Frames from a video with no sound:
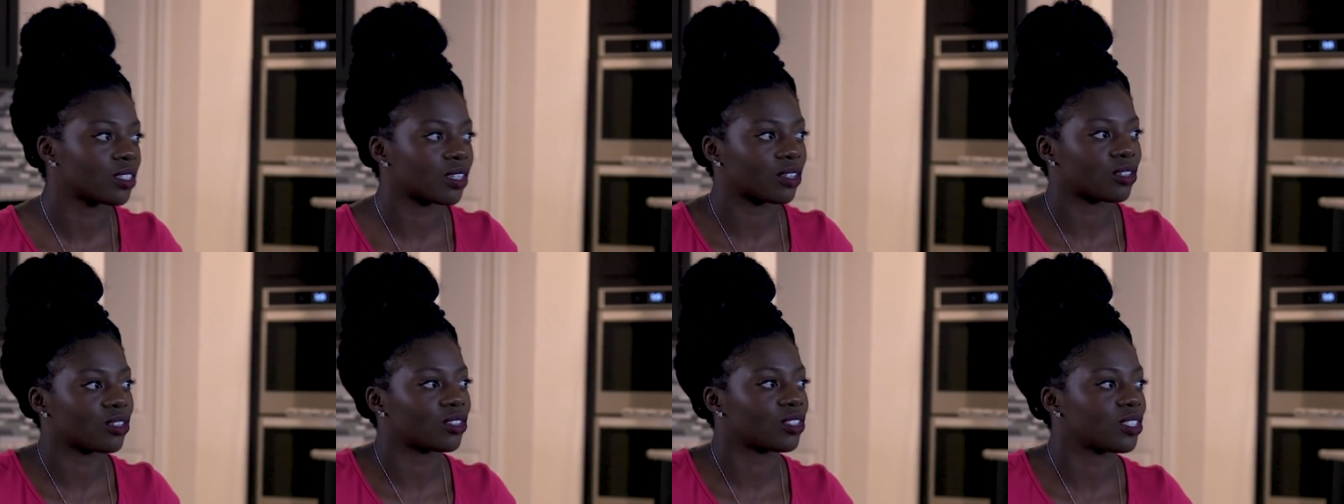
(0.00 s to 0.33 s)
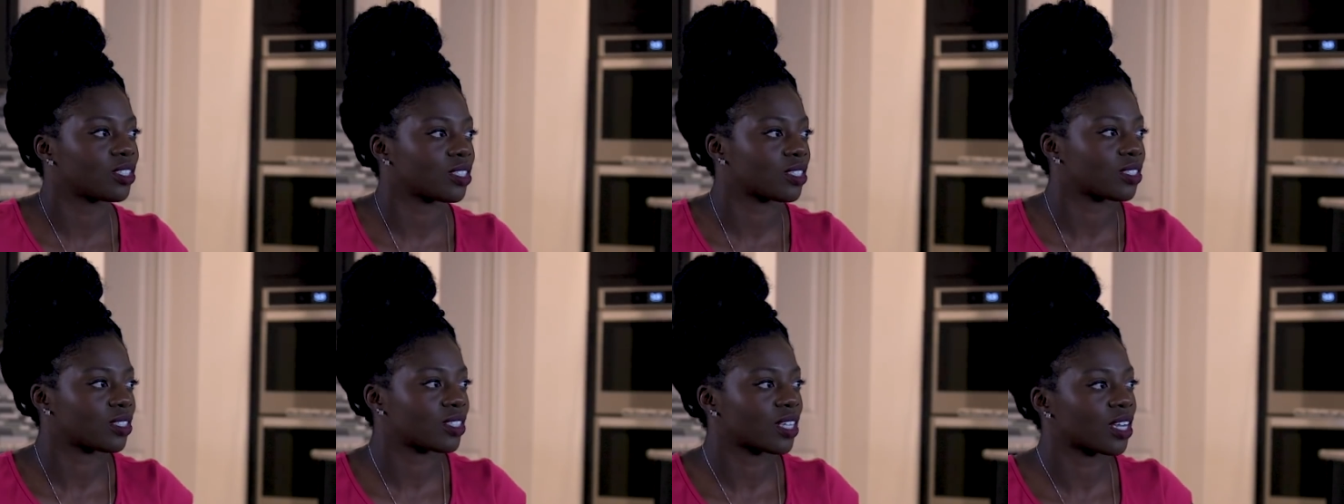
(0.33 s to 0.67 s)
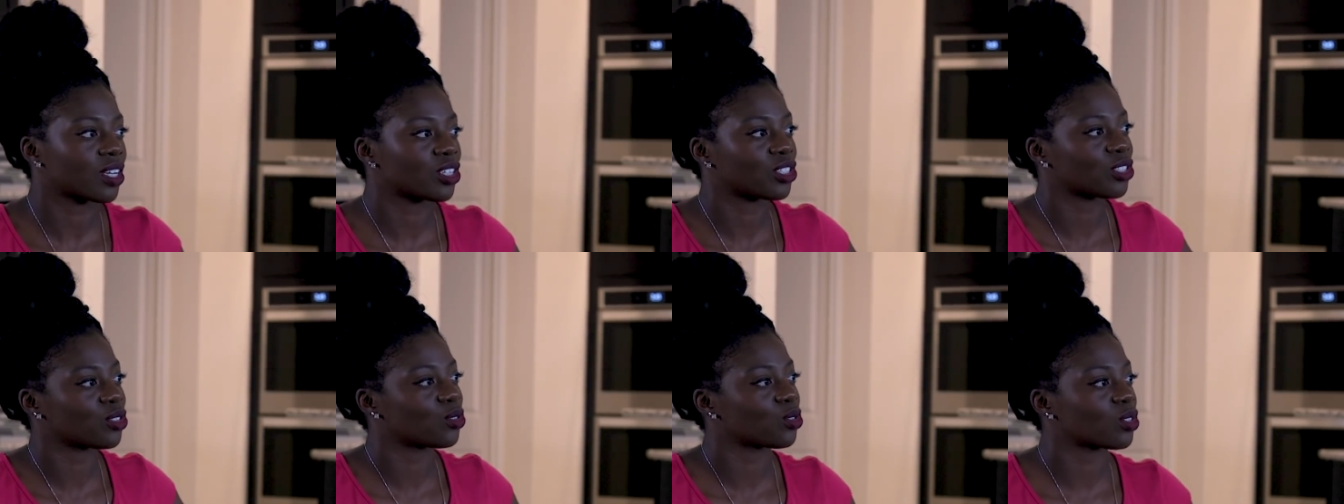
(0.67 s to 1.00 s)
You know, you just
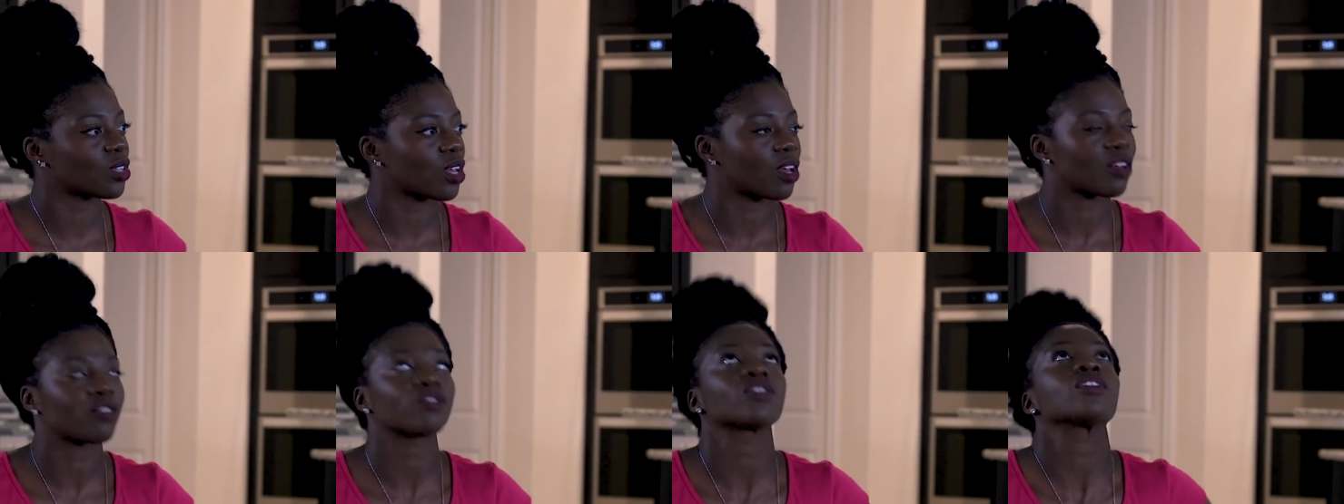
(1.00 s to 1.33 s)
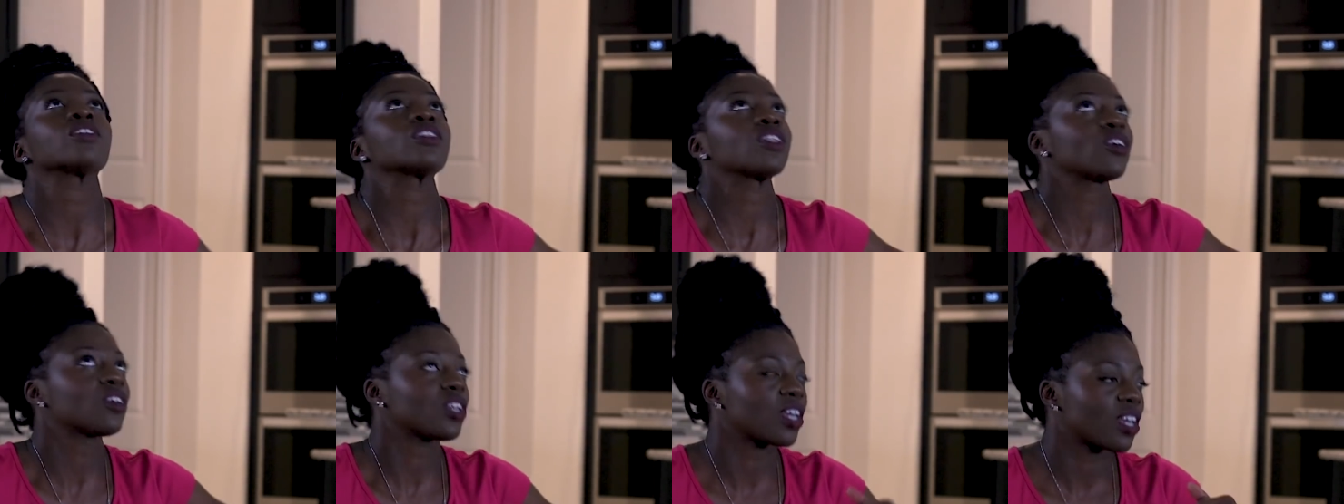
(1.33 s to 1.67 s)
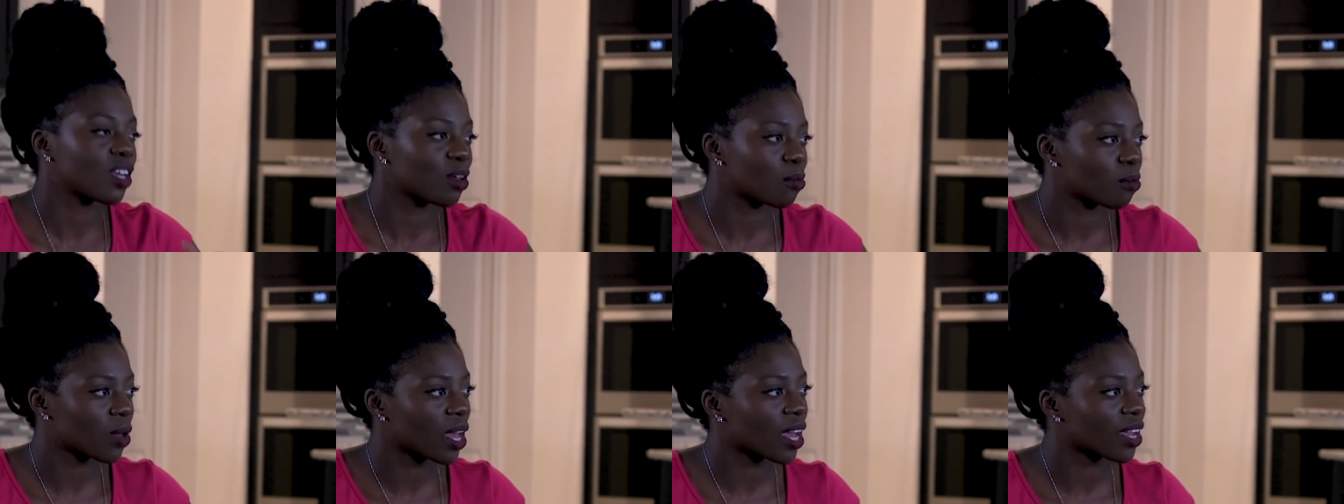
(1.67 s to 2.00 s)
take your shoes off and throw
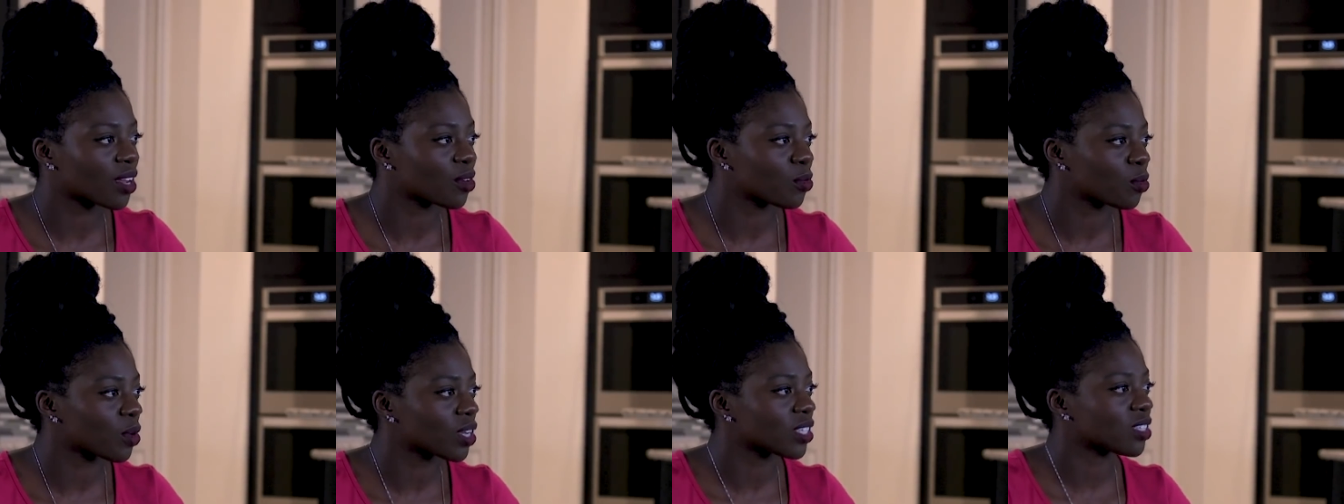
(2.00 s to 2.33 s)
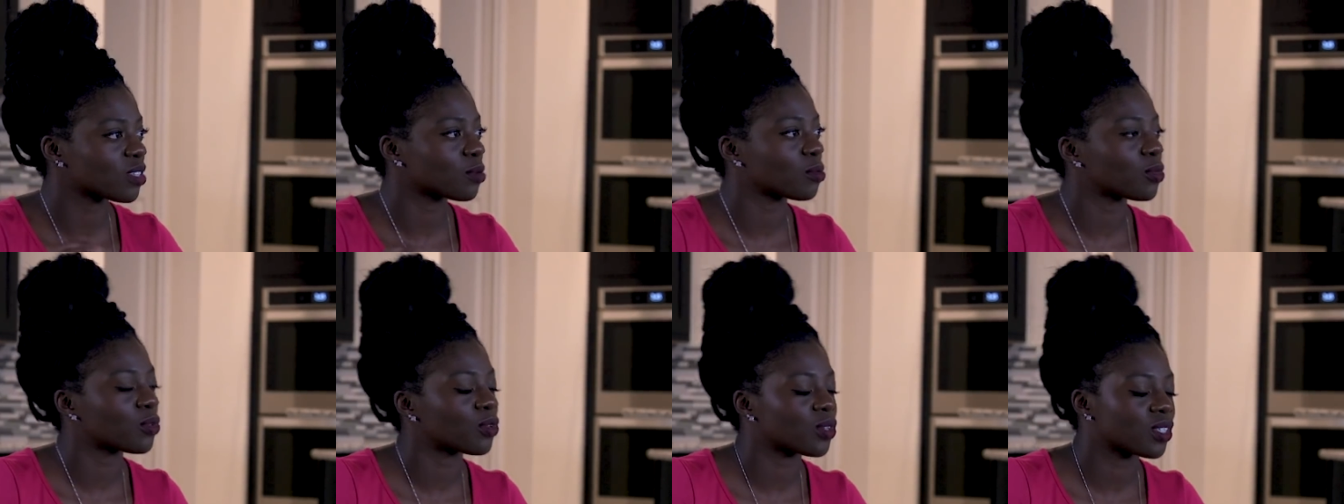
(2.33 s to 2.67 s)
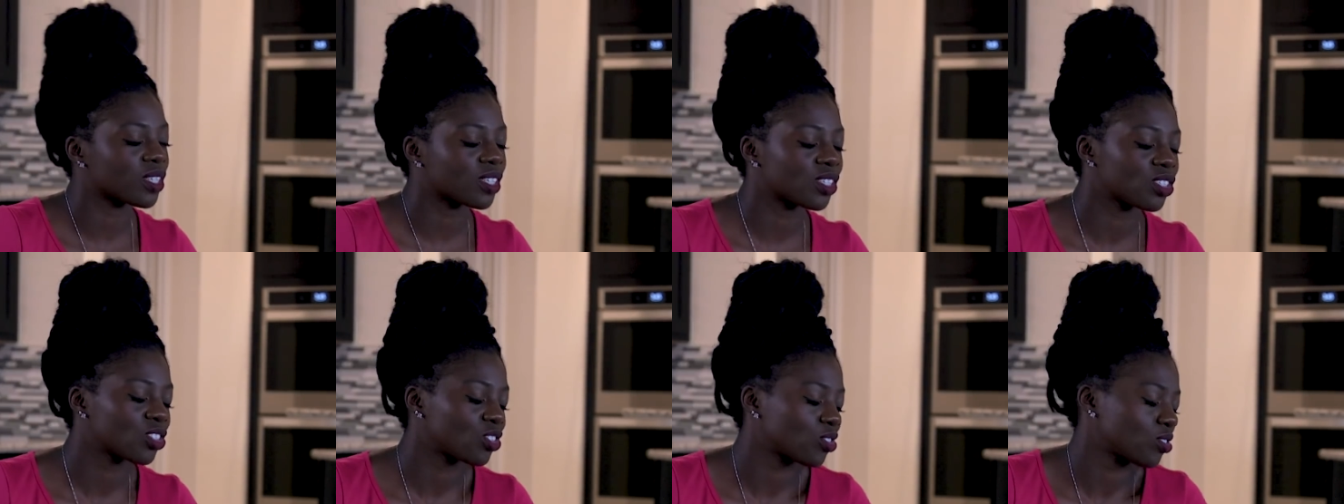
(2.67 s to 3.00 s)
your head back and race the
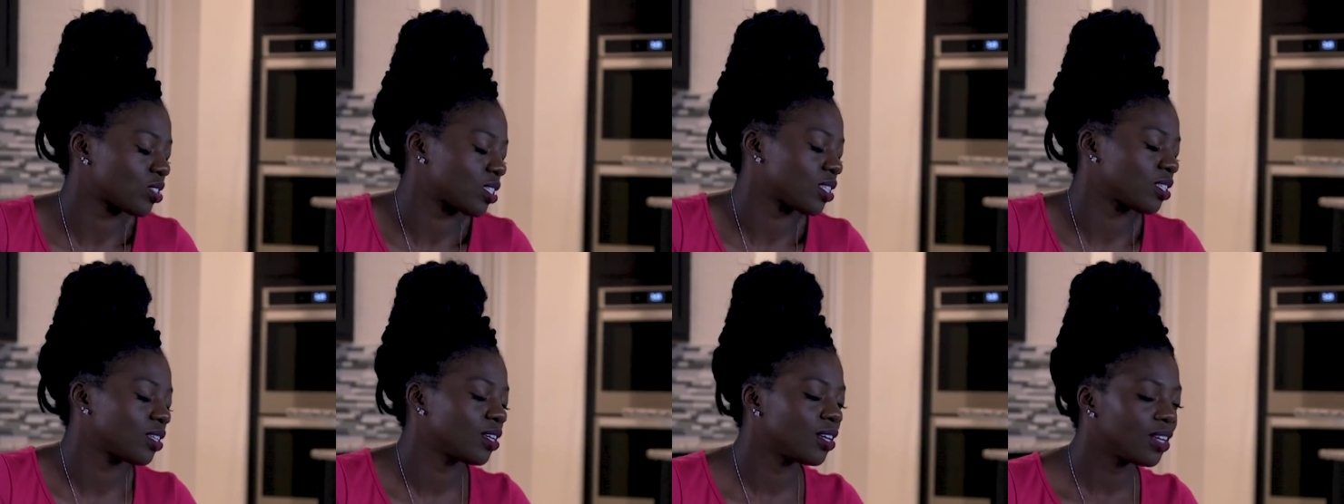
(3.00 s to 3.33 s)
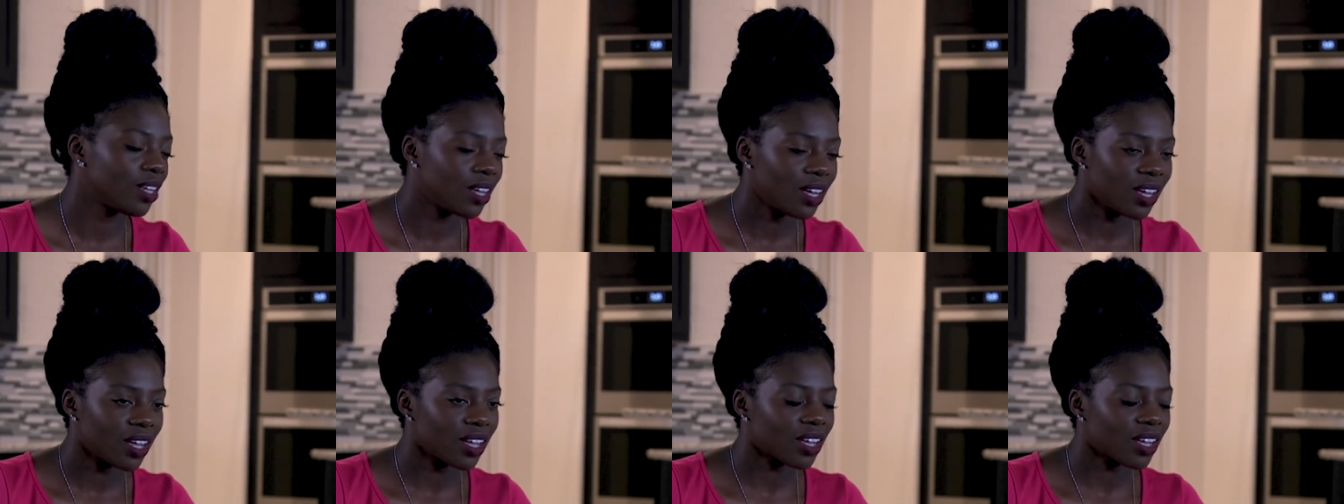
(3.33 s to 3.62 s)
boys in the street.